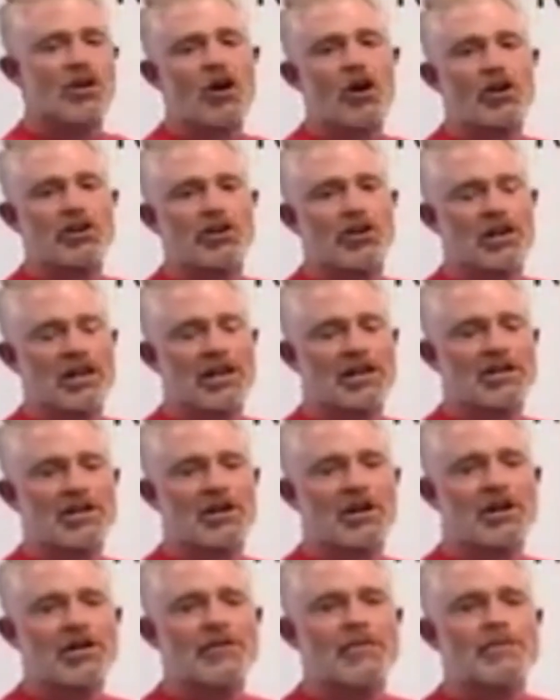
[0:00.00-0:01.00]
to call your
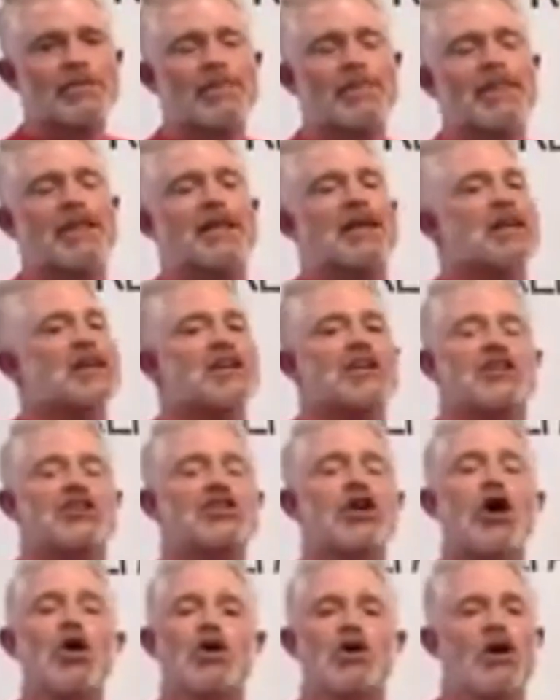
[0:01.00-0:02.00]
lender.
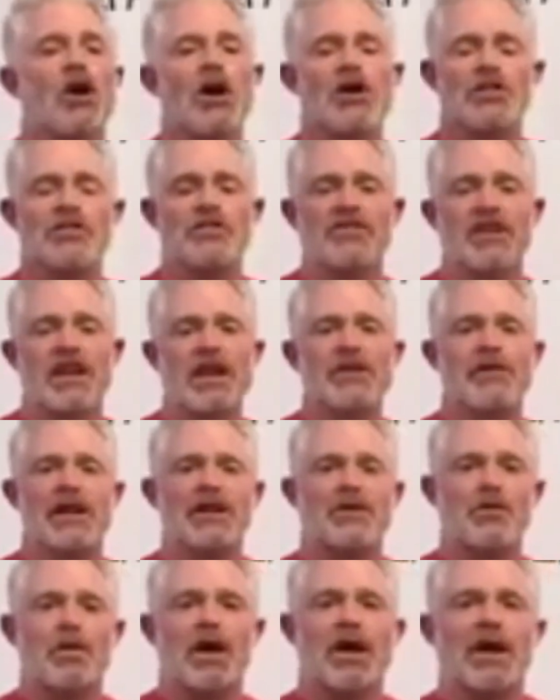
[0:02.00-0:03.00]
Don't call the VA
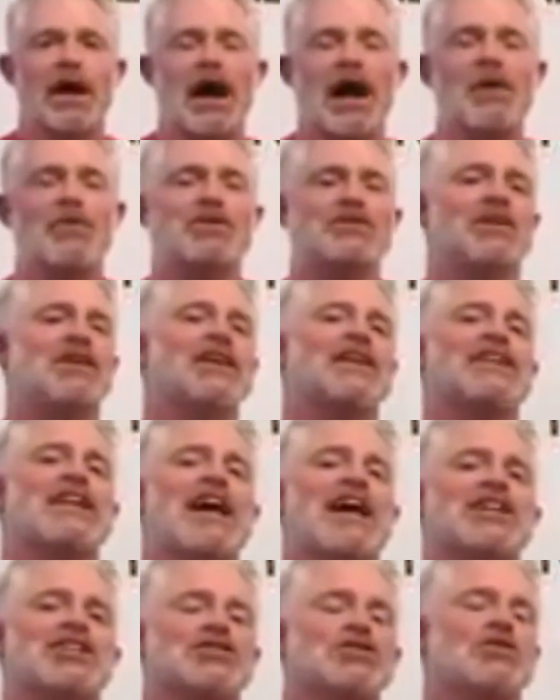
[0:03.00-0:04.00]
right away. I was at a
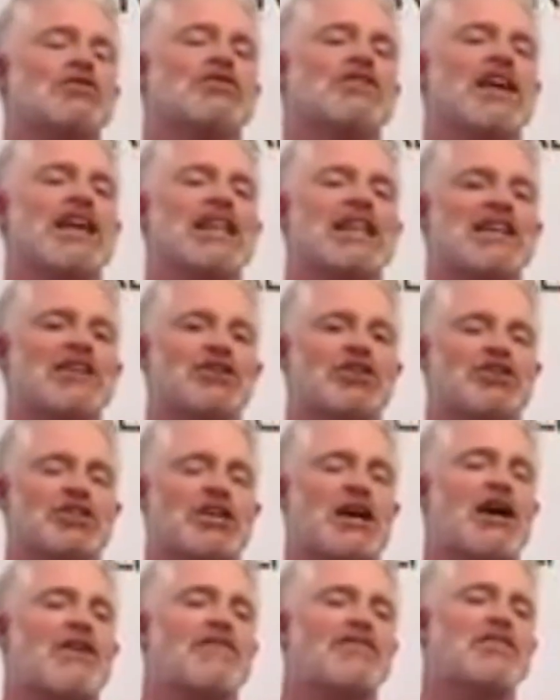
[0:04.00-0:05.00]
national VA lenders
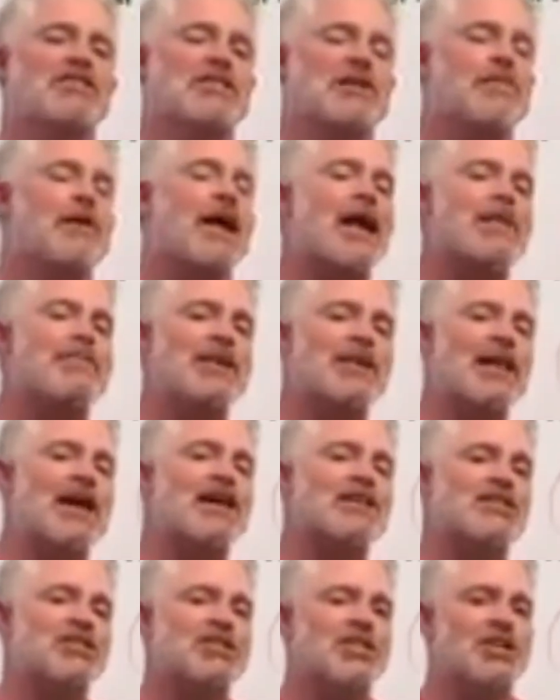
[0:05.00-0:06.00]
conference in Miami
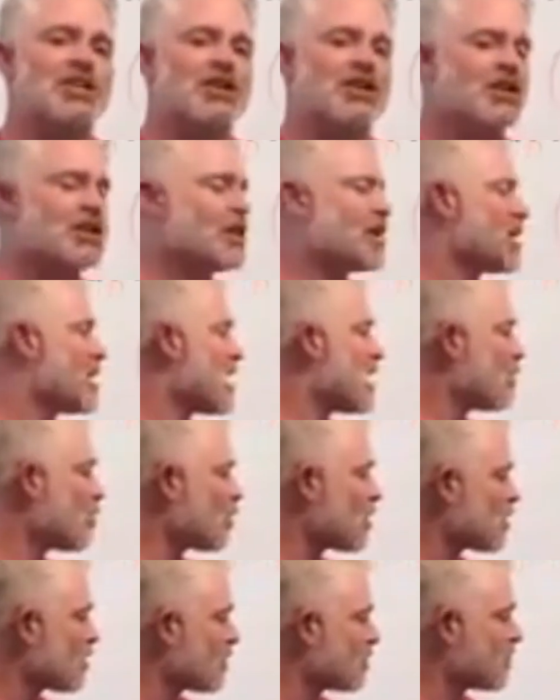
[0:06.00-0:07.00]
last year, and
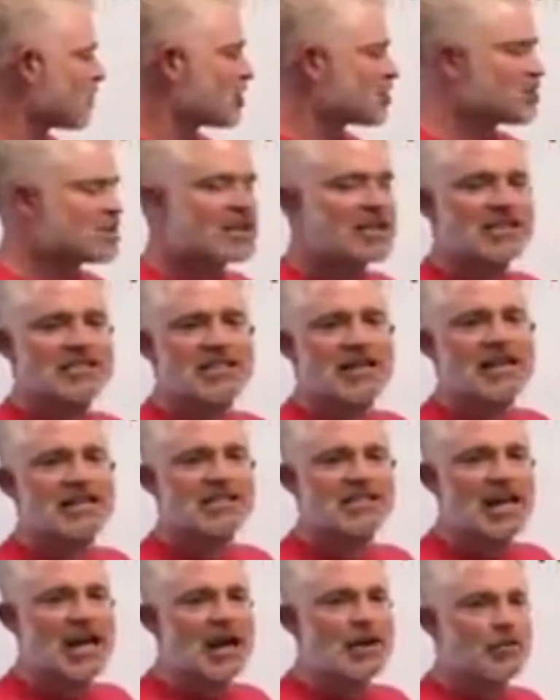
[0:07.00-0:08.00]
one of the first things they
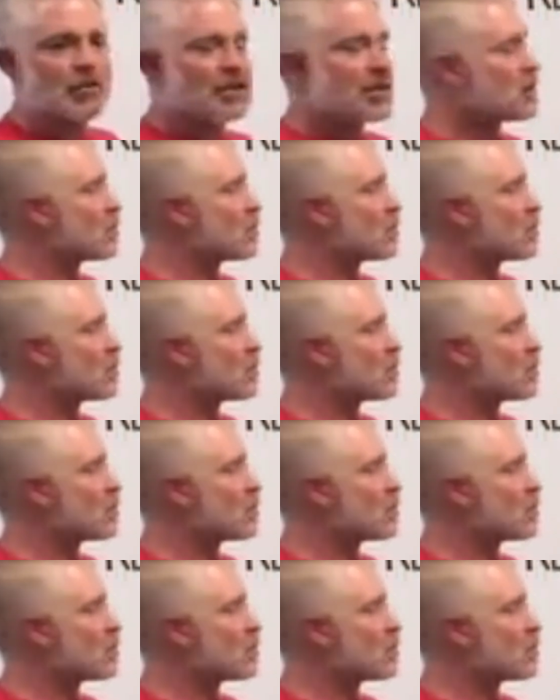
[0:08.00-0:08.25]
taught